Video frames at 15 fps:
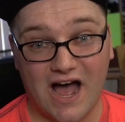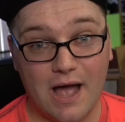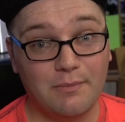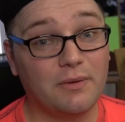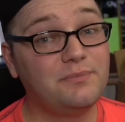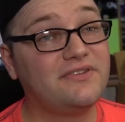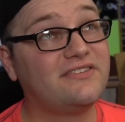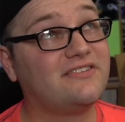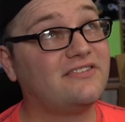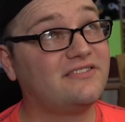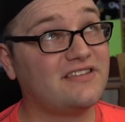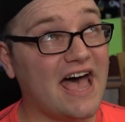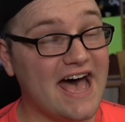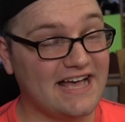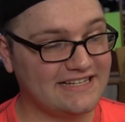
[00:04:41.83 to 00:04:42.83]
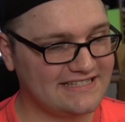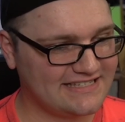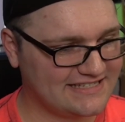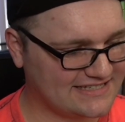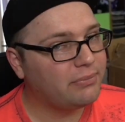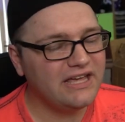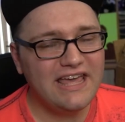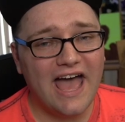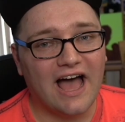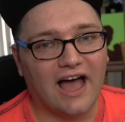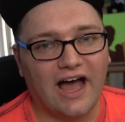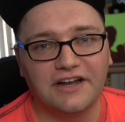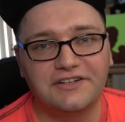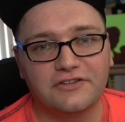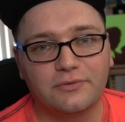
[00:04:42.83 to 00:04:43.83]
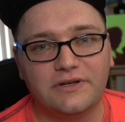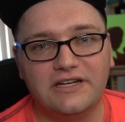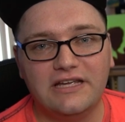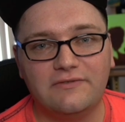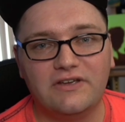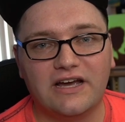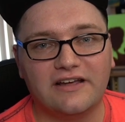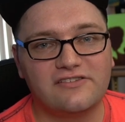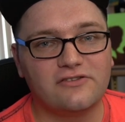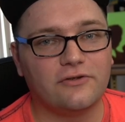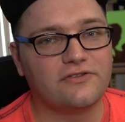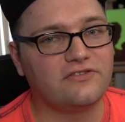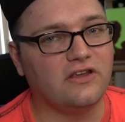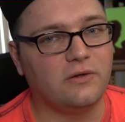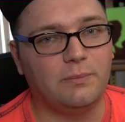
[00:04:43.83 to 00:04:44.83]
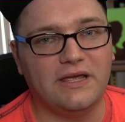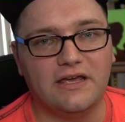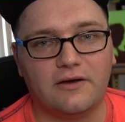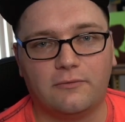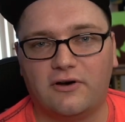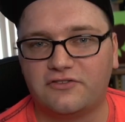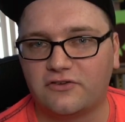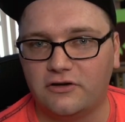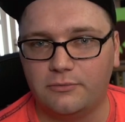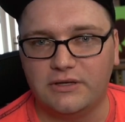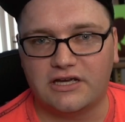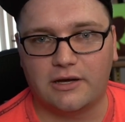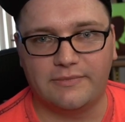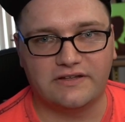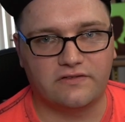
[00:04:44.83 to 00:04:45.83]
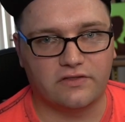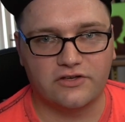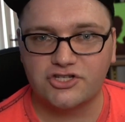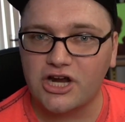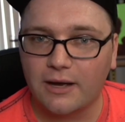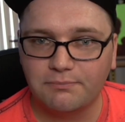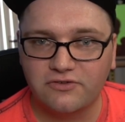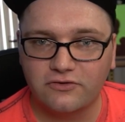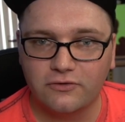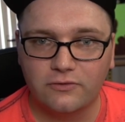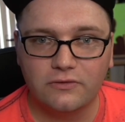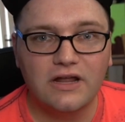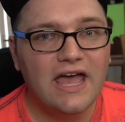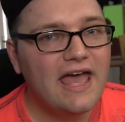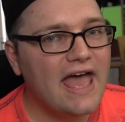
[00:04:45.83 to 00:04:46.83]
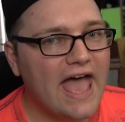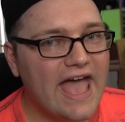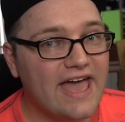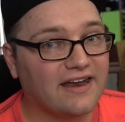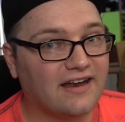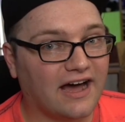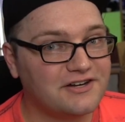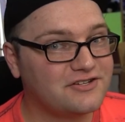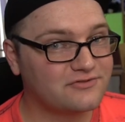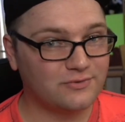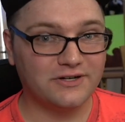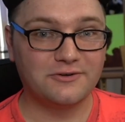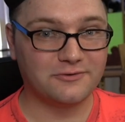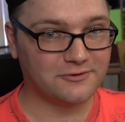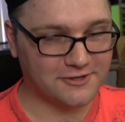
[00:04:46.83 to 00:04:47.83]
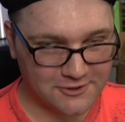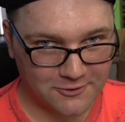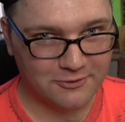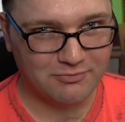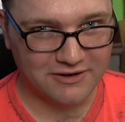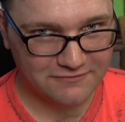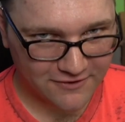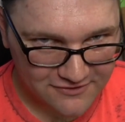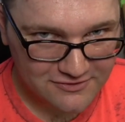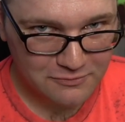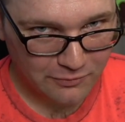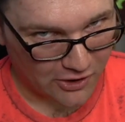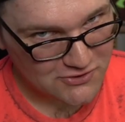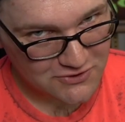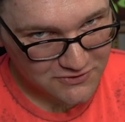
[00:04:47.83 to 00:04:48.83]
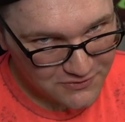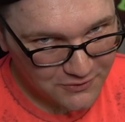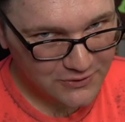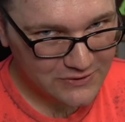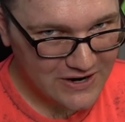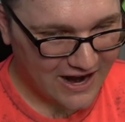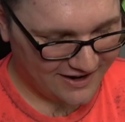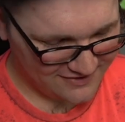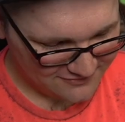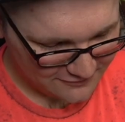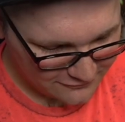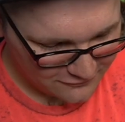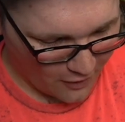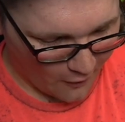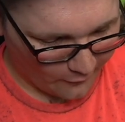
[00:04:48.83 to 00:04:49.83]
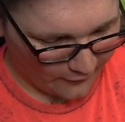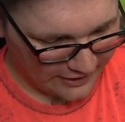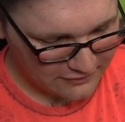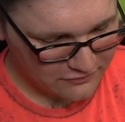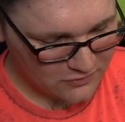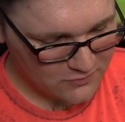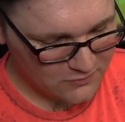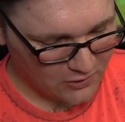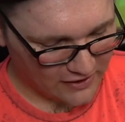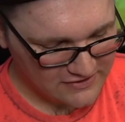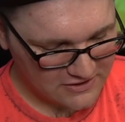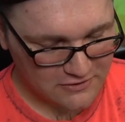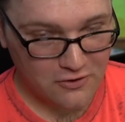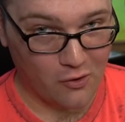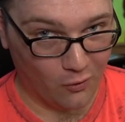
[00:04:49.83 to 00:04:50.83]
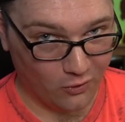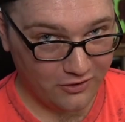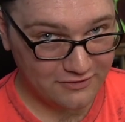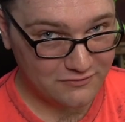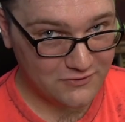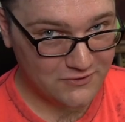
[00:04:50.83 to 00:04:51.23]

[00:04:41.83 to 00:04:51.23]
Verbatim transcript: I'm obsessed. But yeah, I just wanted to give you guys a little sneak peek of what's going to be coming to the shop soon. And I just wanted to record my first impressions for you guys. So if you like it, cool. If you